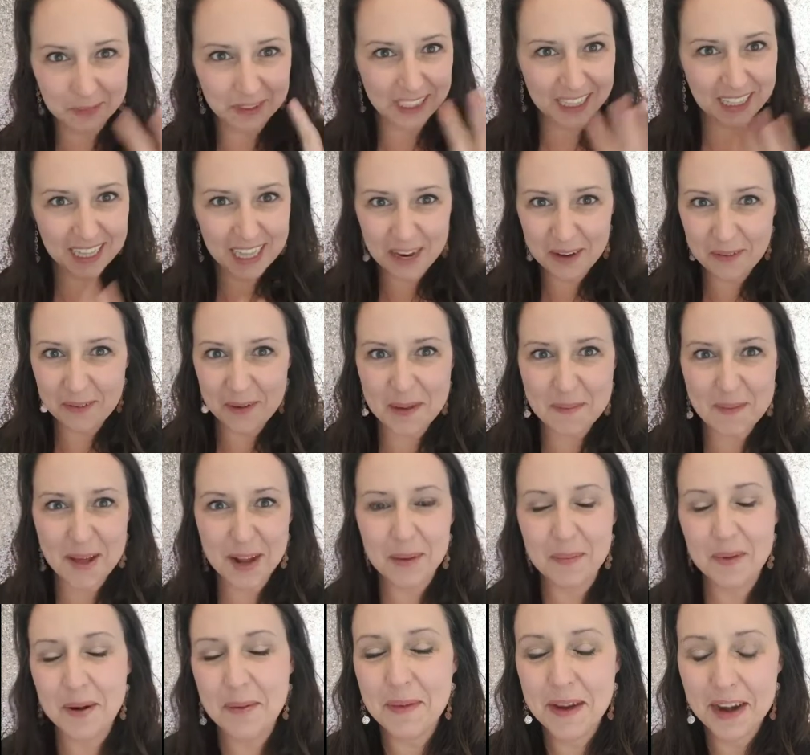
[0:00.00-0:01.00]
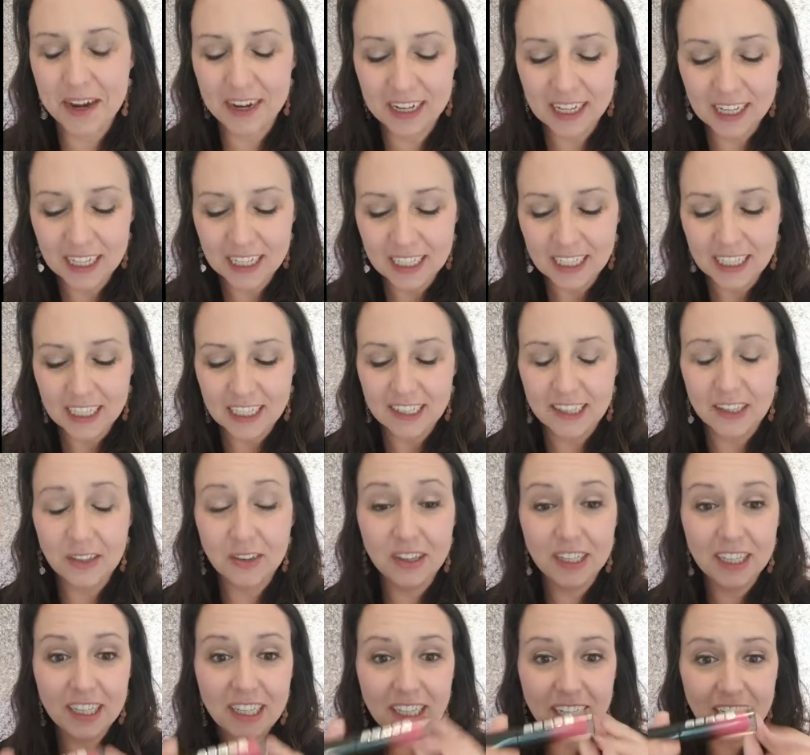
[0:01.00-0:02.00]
I'm normally like way better prepared.